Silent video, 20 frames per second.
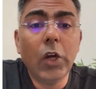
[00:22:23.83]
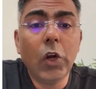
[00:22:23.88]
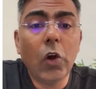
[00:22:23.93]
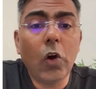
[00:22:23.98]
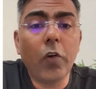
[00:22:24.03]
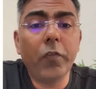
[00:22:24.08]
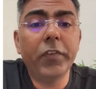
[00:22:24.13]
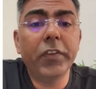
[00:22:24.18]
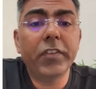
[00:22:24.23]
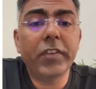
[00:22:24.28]

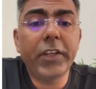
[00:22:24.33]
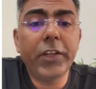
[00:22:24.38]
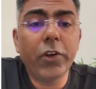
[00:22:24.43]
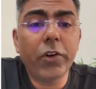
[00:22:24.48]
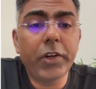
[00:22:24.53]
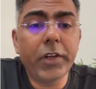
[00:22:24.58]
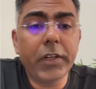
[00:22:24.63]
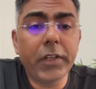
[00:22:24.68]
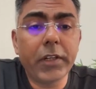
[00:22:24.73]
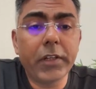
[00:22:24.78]
Obviously, your
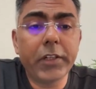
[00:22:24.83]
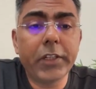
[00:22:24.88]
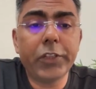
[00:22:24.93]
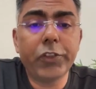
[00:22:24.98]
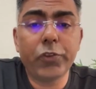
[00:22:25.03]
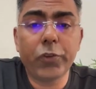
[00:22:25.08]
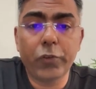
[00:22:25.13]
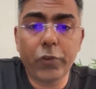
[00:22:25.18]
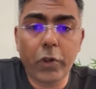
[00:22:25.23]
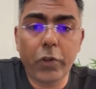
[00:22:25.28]
return
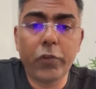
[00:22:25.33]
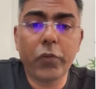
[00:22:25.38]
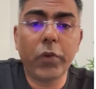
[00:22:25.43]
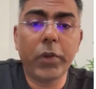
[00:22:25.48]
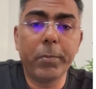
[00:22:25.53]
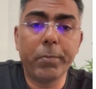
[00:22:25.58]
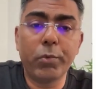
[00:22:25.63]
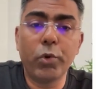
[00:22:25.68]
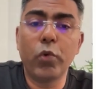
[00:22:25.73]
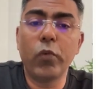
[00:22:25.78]
ratios also
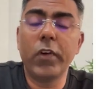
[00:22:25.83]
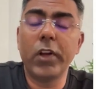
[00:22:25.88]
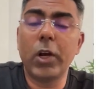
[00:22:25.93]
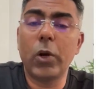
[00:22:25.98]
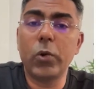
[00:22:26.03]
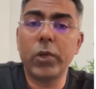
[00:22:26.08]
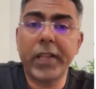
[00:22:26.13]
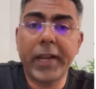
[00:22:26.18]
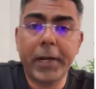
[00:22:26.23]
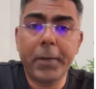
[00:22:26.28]
improve
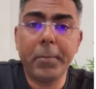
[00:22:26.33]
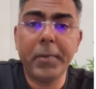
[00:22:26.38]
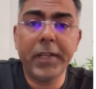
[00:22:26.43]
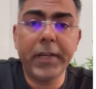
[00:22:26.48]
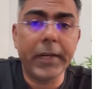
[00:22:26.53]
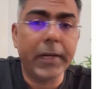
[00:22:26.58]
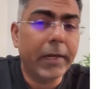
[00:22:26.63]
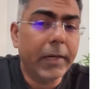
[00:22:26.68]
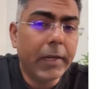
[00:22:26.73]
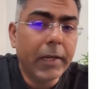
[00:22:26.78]
around that
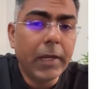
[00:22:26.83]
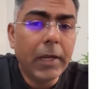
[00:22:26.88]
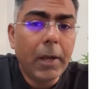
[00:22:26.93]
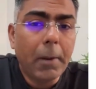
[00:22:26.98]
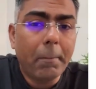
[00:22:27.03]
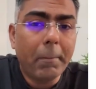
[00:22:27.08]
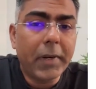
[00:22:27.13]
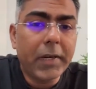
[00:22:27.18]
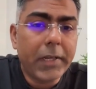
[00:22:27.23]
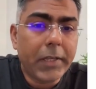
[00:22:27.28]
period.
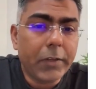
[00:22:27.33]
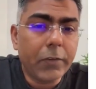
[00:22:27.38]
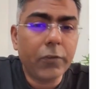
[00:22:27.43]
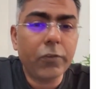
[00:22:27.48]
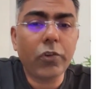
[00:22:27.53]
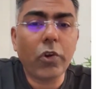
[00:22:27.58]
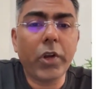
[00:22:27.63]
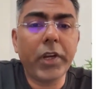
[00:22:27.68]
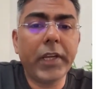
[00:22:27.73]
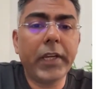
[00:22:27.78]
But
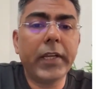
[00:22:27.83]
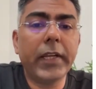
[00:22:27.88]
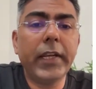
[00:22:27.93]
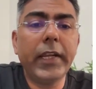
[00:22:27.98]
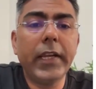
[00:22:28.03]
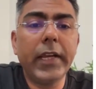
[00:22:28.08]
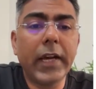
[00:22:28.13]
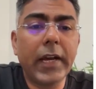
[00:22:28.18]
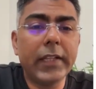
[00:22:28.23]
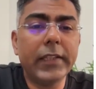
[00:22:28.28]

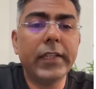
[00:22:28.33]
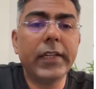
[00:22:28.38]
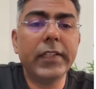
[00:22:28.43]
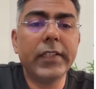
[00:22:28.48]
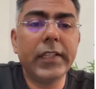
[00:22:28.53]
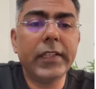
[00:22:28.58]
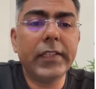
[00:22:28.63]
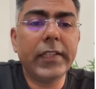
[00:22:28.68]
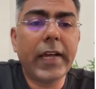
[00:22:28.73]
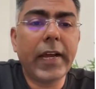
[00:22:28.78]
historically, other
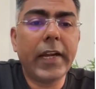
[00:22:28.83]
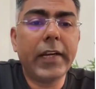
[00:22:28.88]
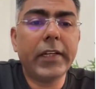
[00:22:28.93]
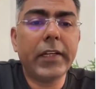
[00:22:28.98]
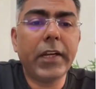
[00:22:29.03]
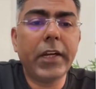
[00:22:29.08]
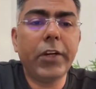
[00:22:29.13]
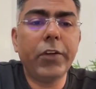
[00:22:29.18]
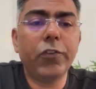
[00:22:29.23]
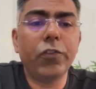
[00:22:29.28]
than that,
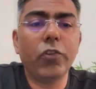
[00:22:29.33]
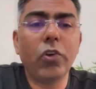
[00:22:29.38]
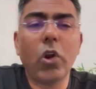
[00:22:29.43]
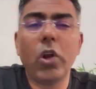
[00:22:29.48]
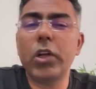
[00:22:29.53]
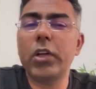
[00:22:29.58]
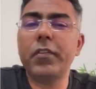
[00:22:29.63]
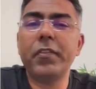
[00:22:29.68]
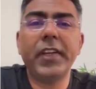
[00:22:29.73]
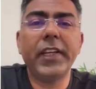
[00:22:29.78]
it's
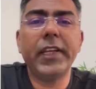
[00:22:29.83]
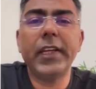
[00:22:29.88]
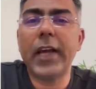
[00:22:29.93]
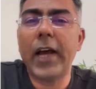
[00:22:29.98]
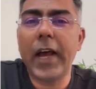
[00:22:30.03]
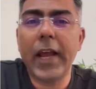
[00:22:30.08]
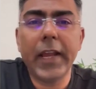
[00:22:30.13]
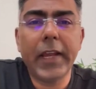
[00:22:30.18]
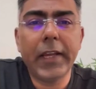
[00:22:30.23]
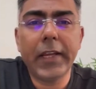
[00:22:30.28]
not a very
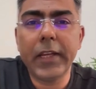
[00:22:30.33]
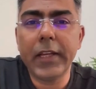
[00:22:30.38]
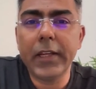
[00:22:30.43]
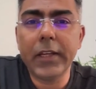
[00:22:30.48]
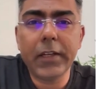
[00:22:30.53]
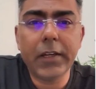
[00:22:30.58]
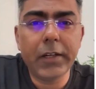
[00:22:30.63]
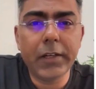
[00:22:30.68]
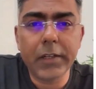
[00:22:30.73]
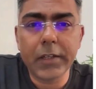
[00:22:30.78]
high
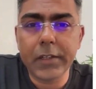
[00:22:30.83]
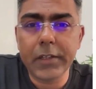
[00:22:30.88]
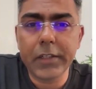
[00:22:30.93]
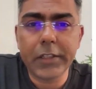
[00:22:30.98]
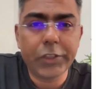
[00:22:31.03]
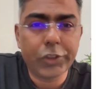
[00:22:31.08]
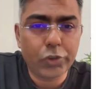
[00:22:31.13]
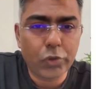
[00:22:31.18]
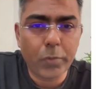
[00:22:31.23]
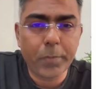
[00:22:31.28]
return
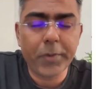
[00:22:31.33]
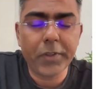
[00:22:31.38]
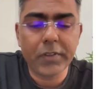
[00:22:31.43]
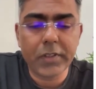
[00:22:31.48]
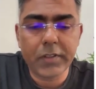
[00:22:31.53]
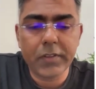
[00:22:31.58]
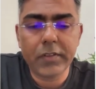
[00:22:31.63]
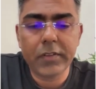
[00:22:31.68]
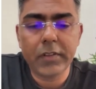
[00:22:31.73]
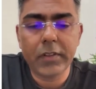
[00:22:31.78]
ratio
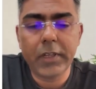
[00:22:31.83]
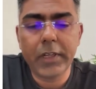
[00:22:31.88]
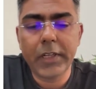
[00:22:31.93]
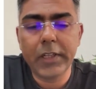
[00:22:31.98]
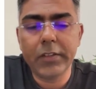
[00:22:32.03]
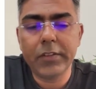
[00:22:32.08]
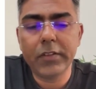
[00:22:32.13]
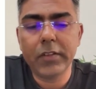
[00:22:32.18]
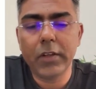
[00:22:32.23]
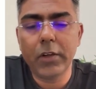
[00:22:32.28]
business.
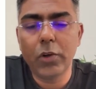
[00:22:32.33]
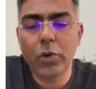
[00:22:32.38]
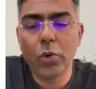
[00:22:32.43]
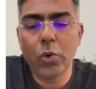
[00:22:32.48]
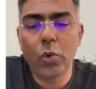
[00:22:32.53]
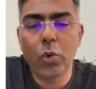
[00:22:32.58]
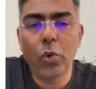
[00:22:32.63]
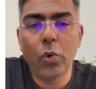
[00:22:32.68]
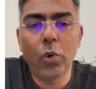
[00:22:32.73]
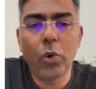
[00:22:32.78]
It's a
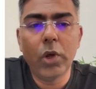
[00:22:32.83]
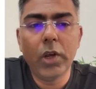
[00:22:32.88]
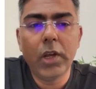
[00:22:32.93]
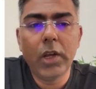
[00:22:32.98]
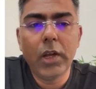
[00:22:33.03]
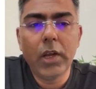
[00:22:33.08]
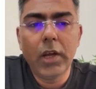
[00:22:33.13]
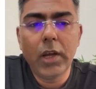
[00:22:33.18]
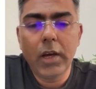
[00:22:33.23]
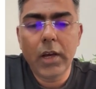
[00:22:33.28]
low
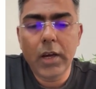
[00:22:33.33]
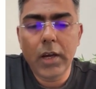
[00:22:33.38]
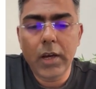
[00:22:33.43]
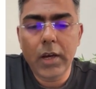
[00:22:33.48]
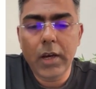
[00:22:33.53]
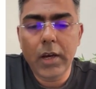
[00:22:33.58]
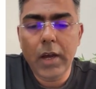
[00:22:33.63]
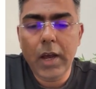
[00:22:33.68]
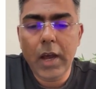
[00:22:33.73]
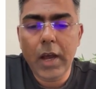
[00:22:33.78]

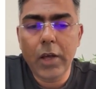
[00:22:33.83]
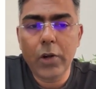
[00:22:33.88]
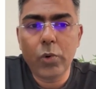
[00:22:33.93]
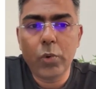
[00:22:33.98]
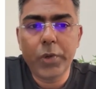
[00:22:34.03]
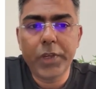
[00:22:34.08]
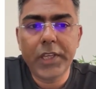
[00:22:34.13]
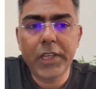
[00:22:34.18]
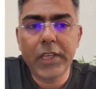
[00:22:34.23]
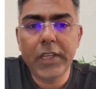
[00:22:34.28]

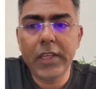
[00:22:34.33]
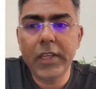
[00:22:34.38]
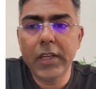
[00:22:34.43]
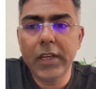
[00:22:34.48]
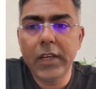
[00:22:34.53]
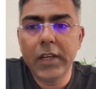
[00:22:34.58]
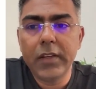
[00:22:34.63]
ROE/ROCE